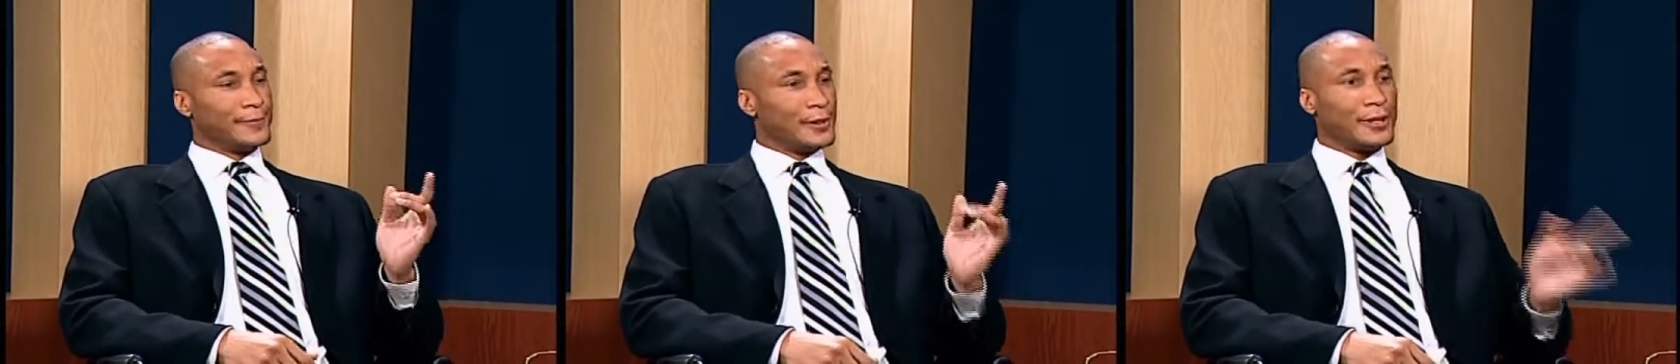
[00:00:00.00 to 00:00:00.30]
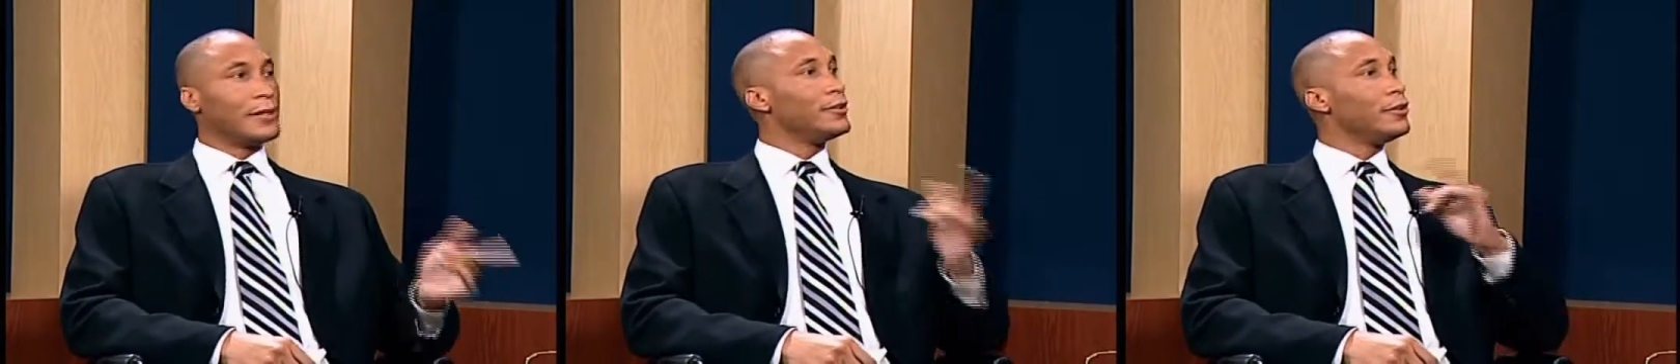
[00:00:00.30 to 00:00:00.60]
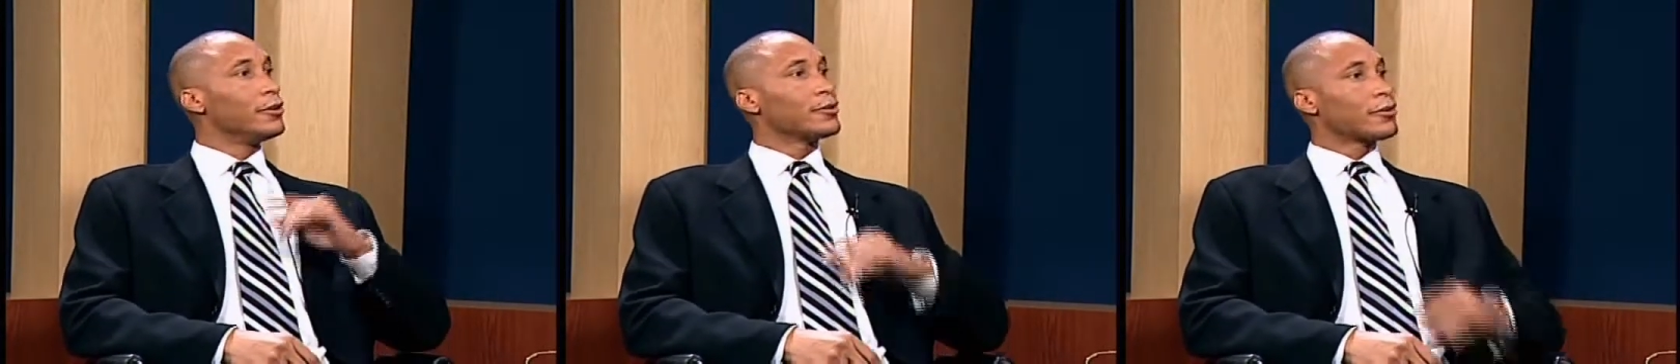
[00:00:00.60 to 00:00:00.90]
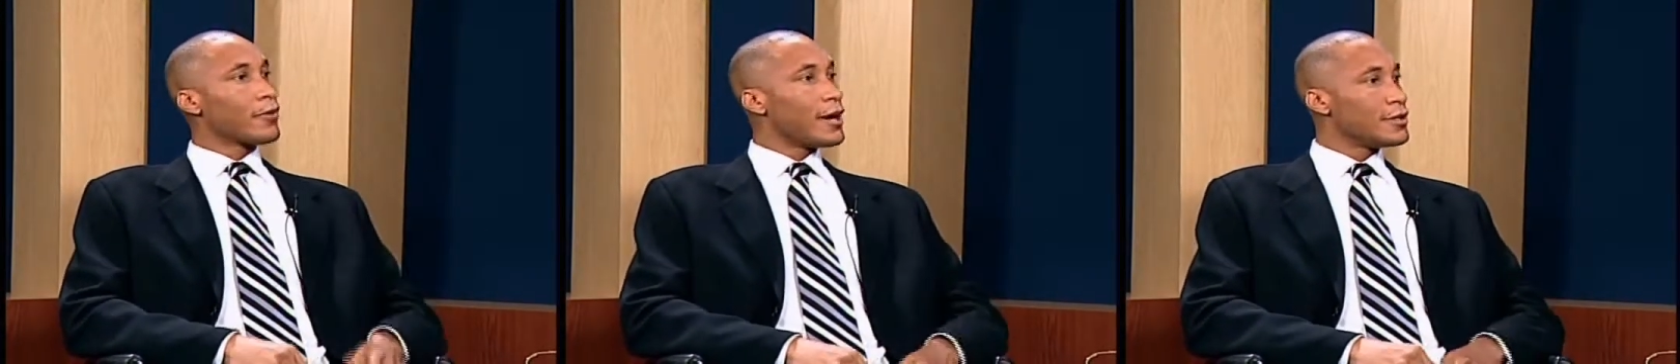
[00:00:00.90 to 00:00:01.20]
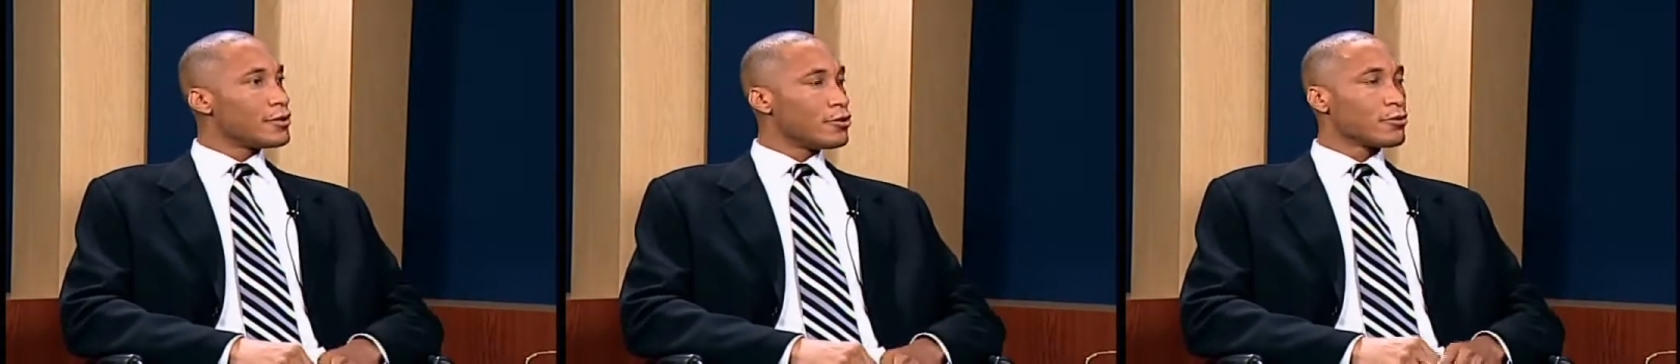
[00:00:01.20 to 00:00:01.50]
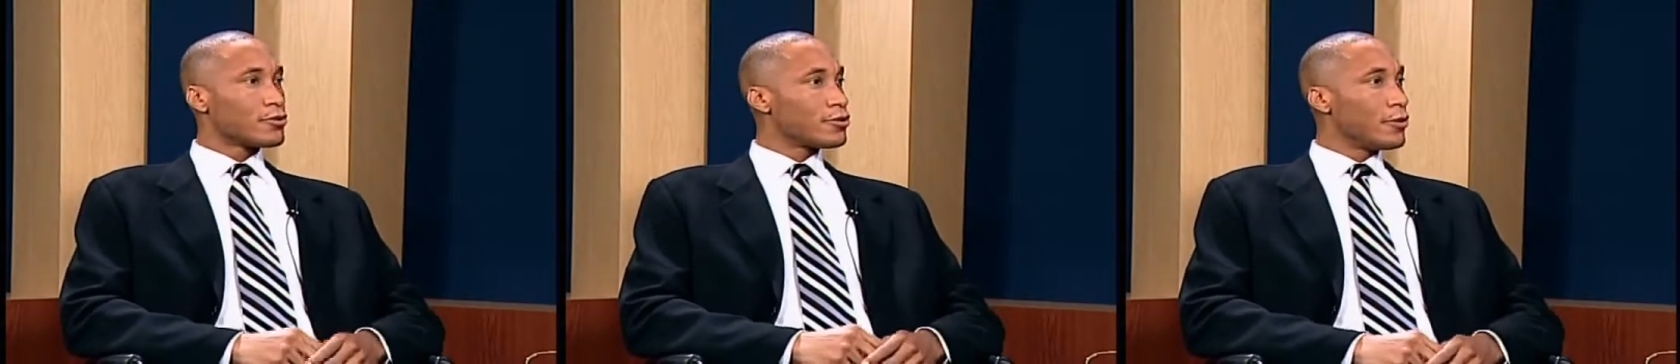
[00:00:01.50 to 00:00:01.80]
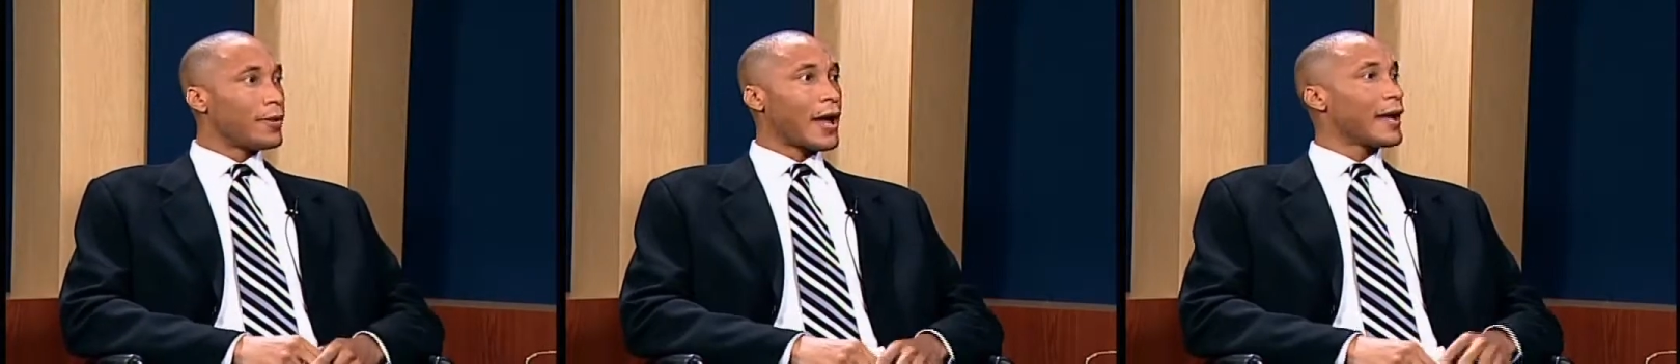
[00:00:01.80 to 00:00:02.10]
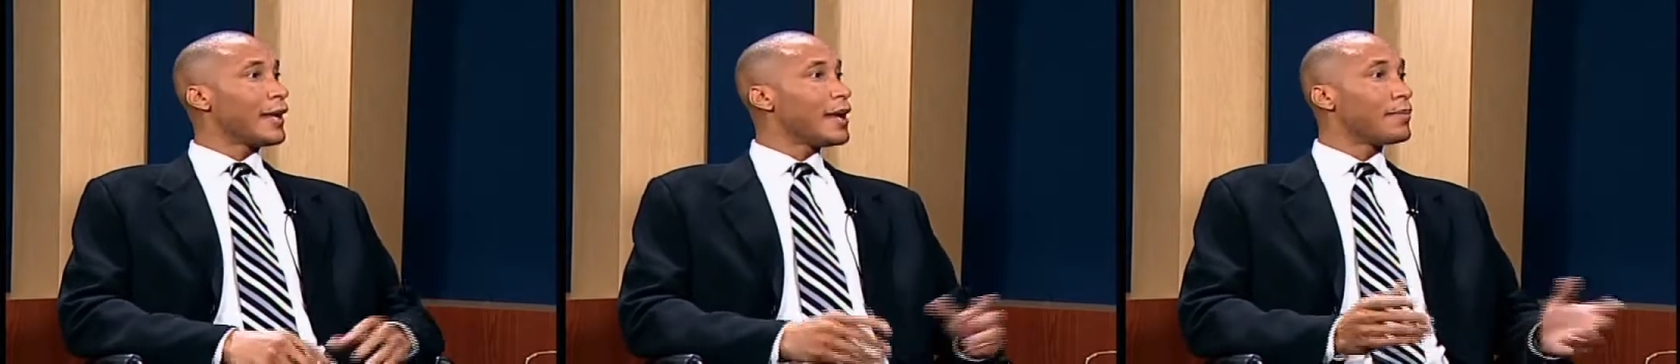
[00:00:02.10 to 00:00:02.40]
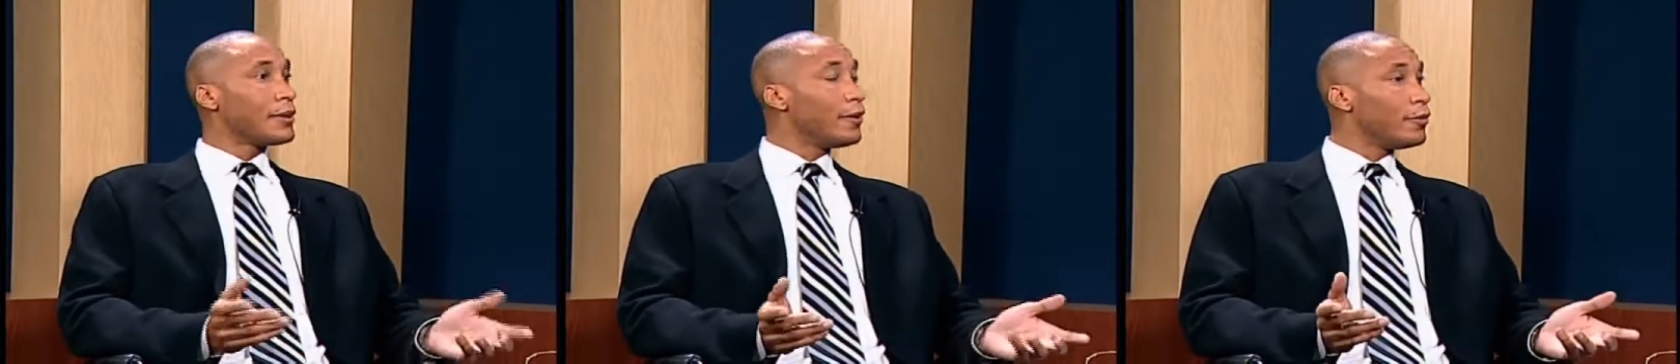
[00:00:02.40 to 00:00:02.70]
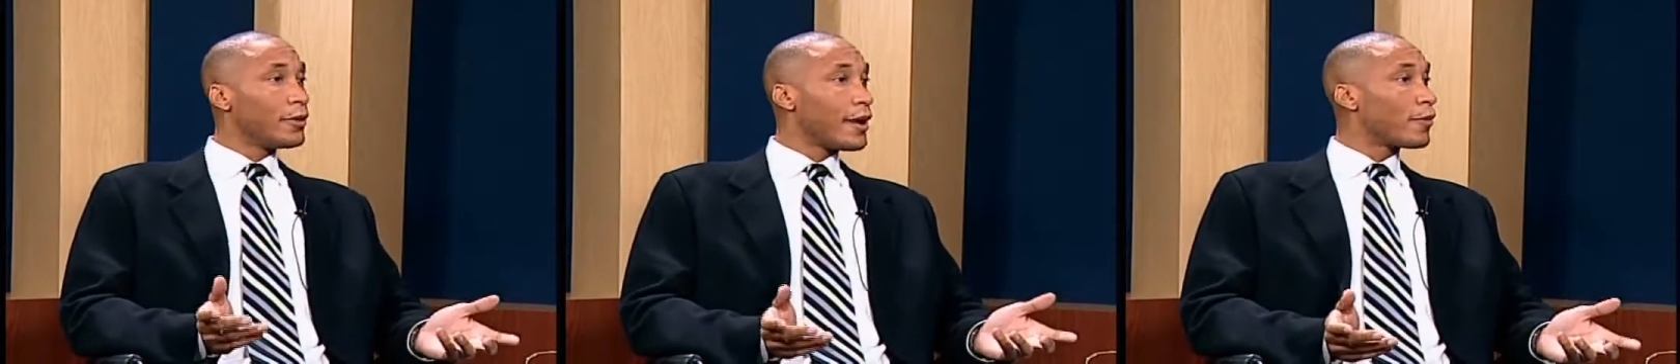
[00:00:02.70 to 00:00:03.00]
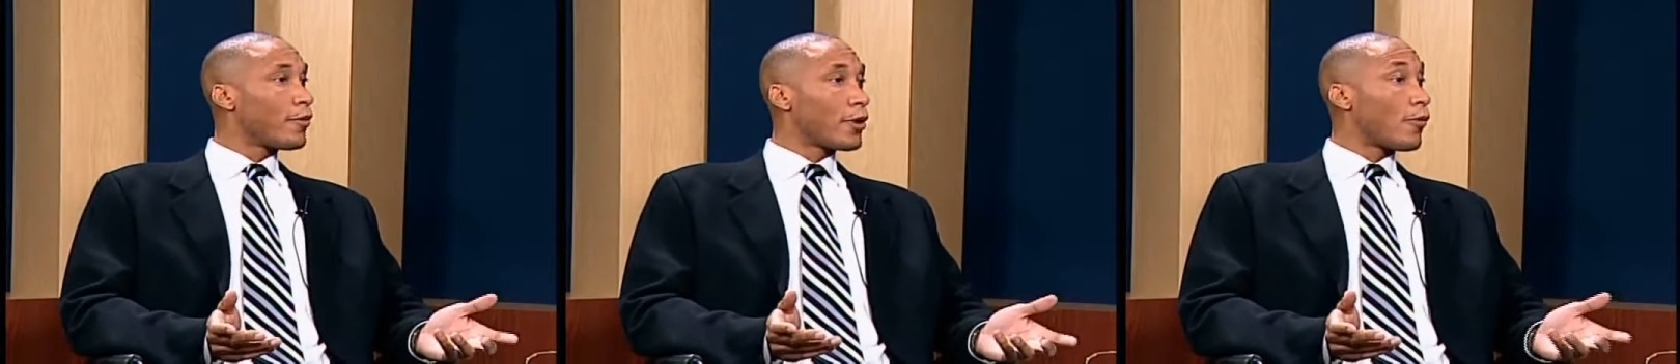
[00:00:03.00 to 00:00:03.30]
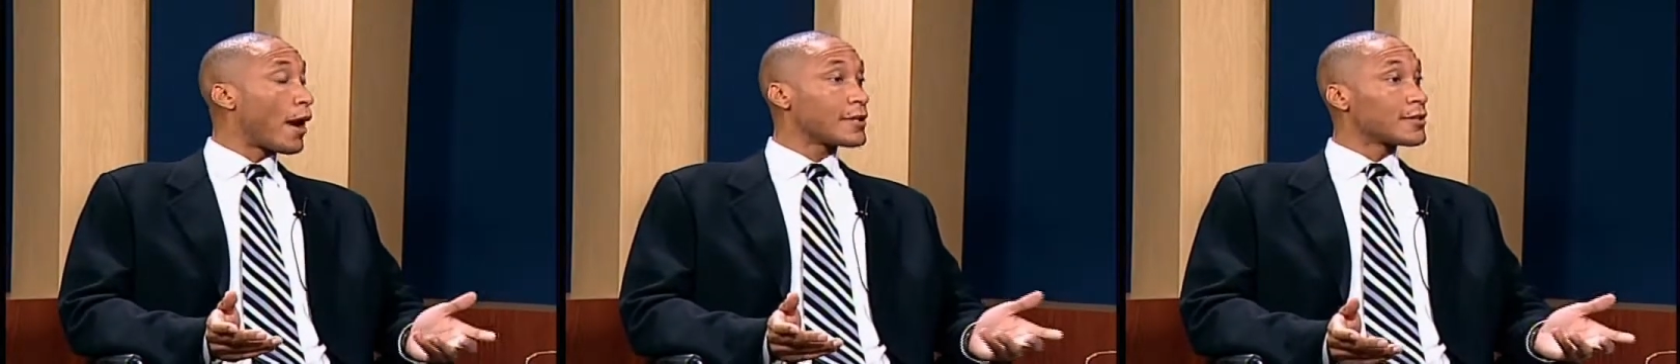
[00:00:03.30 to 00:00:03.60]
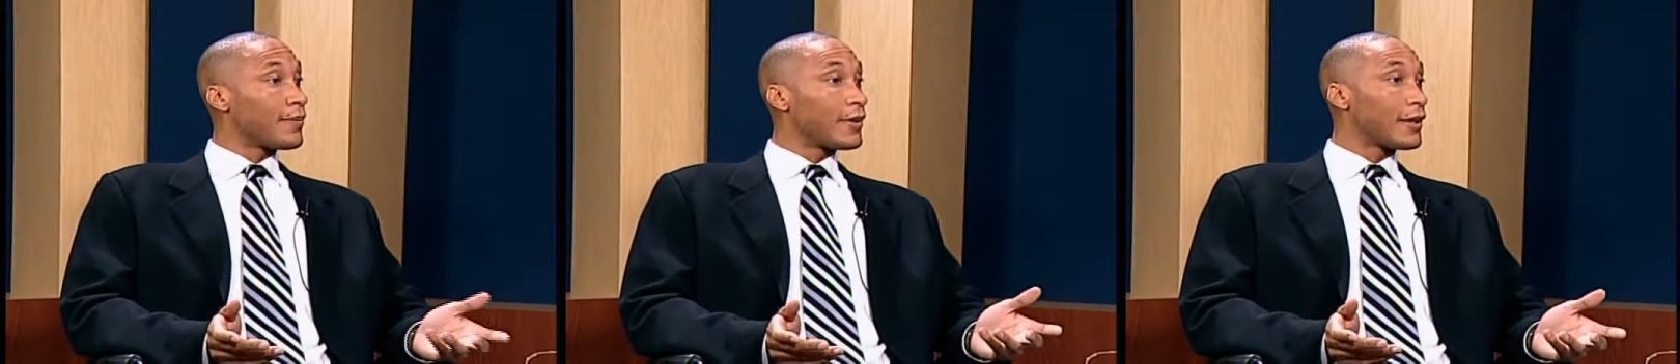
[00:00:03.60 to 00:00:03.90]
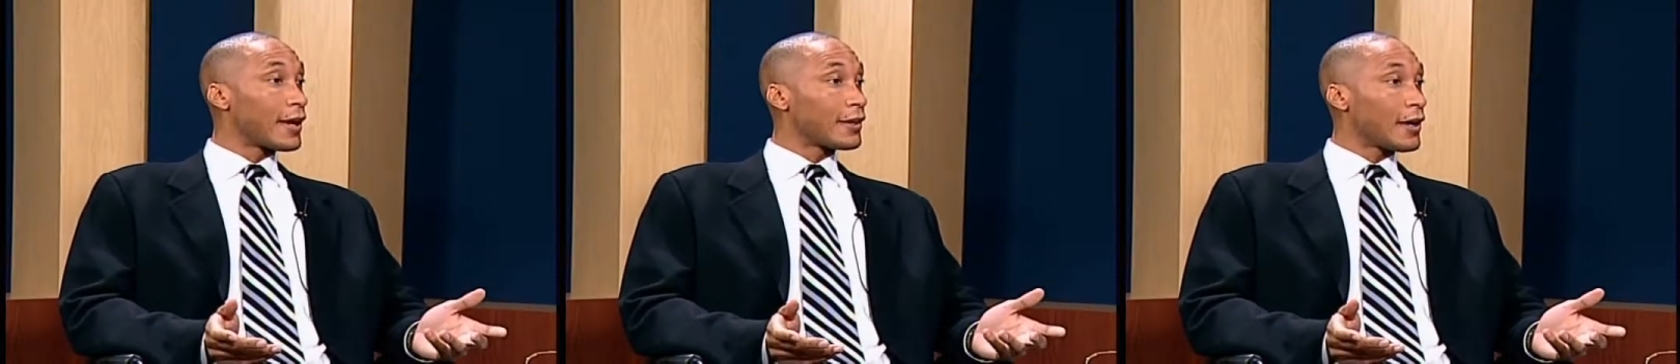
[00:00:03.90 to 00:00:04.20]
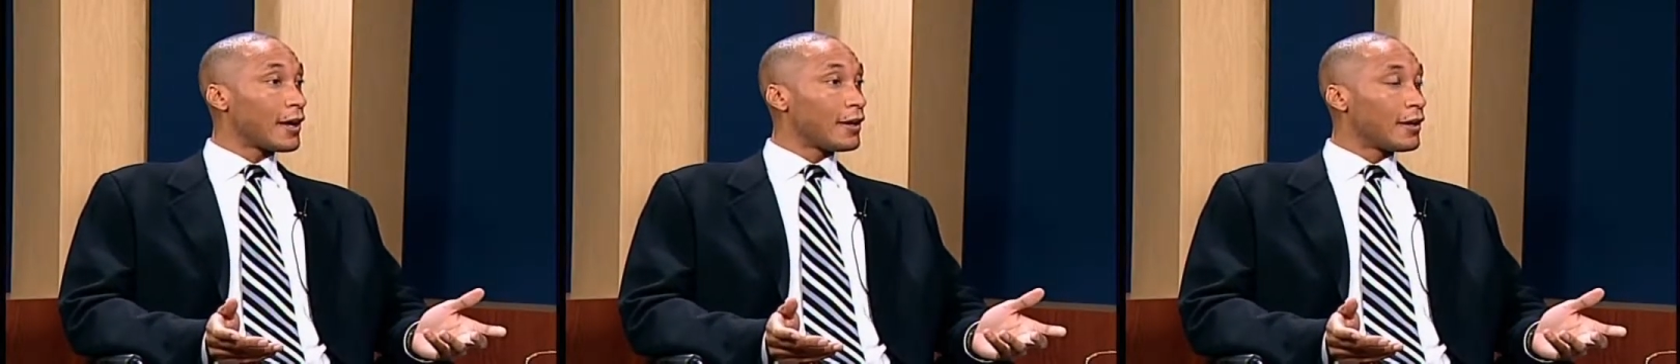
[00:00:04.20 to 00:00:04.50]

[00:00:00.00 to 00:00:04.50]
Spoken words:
Lita, you're crazy, you're stupid, I can't believe you would ever want to watch something like that.